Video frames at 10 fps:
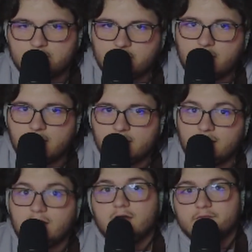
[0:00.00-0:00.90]
And
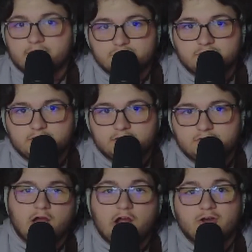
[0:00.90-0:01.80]
obviously,
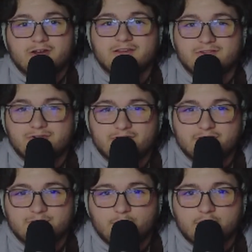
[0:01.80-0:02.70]
I already did the little
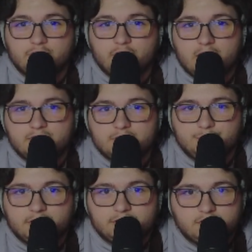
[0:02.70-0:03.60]
lead part for Gravity,
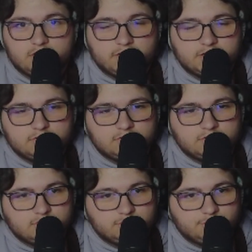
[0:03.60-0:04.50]
but the clean
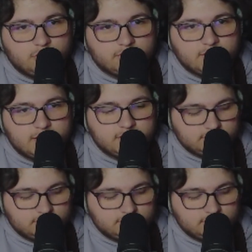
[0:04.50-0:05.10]
part of that.